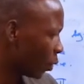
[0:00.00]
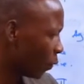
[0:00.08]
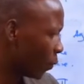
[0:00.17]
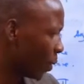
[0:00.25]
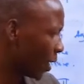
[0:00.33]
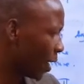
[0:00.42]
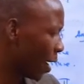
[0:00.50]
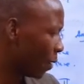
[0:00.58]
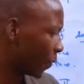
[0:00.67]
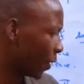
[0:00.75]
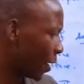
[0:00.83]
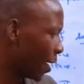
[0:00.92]
of money
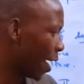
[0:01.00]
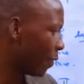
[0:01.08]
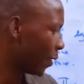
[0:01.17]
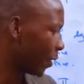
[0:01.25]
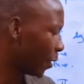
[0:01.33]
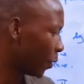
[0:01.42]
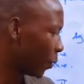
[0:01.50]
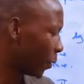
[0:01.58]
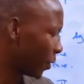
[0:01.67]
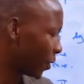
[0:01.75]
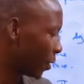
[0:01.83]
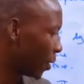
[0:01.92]
after harvesting
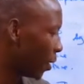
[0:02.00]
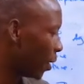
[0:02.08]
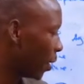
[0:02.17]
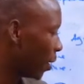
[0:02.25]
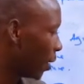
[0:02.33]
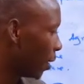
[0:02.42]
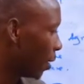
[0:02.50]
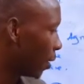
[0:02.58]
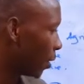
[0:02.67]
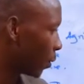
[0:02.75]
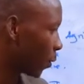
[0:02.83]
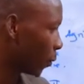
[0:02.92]
those
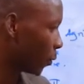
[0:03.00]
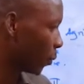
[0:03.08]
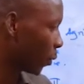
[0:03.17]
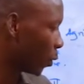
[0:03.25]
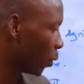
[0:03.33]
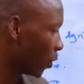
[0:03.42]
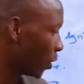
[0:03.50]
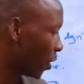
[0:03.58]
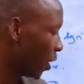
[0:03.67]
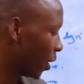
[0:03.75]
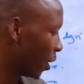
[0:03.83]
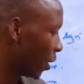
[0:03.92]
crops, because
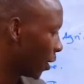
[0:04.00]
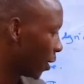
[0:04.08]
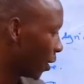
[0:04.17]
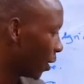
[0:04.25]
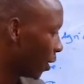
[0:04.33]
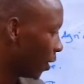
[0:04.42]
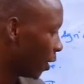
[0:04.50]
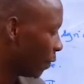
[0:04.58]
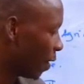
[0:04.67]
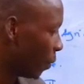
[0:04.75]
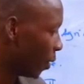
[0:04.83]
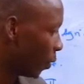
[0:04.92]
the
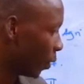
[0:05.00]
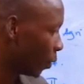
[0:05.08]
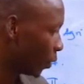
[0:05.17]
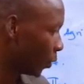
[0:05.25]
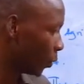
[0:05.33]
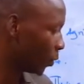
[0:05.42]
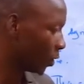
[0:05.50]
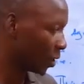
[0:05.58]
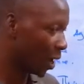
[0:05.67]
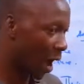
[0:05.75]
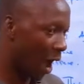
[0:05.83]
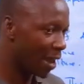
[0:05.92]
family will not use
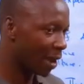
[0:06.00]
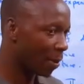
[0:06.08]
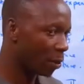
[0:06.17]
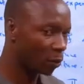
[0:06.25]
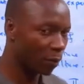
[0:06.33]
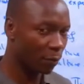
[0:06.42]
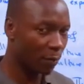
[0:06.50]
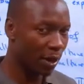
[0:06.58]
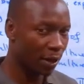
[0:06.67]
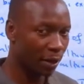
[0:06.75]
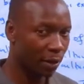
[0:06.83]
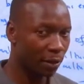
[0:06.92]
a high amount of
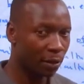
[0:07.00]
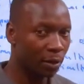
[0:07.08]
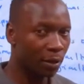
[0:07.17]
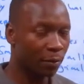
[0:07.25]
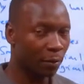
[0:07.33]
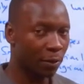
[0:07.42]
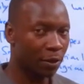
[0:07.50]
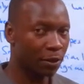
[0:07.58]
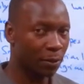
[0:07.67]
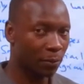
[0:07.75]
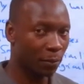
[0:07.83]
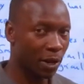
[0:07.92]
money for
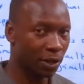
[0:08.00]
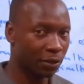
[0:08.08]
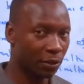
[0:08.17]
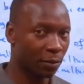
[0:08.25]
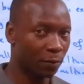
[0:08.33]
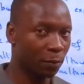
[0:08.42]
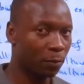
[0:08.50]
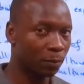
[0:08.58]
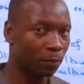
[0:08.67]
this production of